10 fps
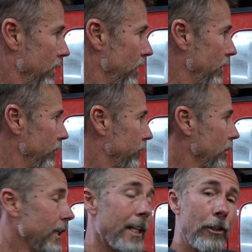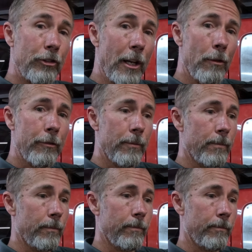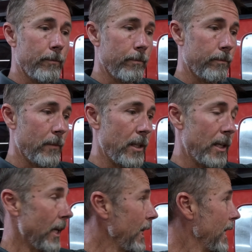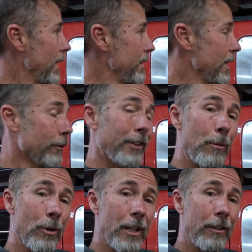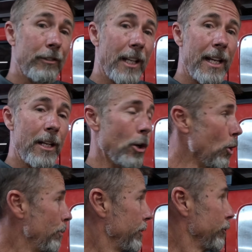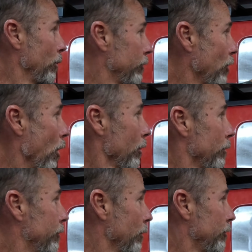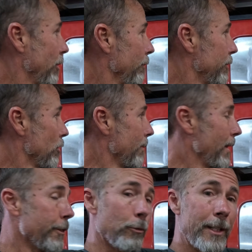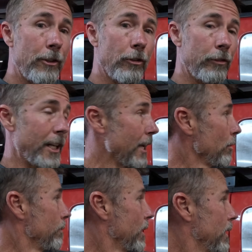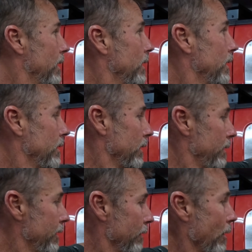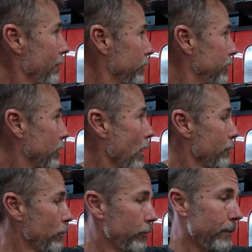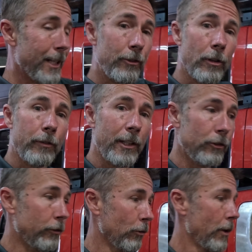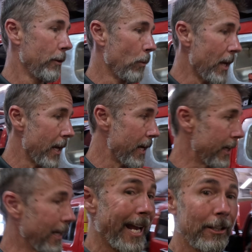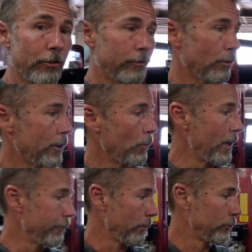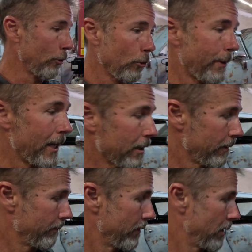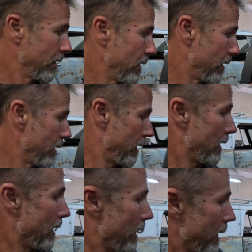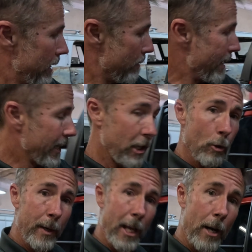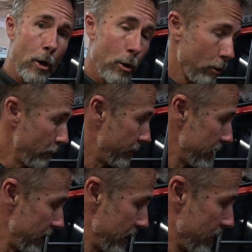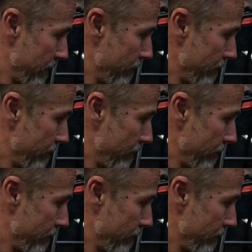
is going to get a shelf, and the other side we're going to stay open so it's taller. So a shelf here at about 3 inches down. And then obviously a cover with some hinges. Hinges are on the way, and latches are on the way from Turtleback. In the back here, we got all of the